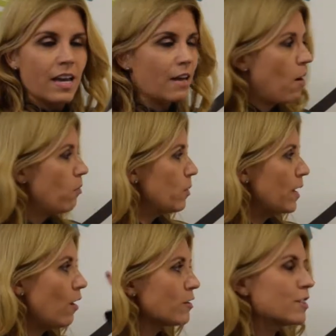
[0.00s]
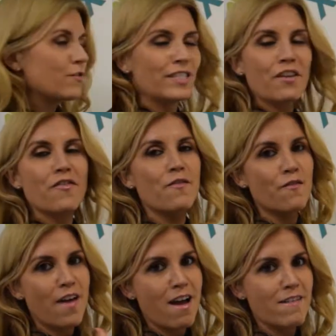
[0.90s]
it'll probably be lots of
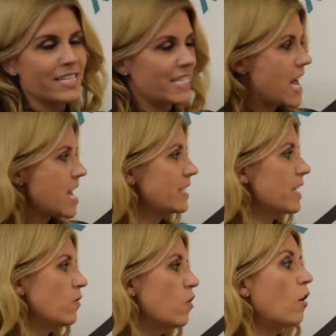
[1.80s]
different various things that have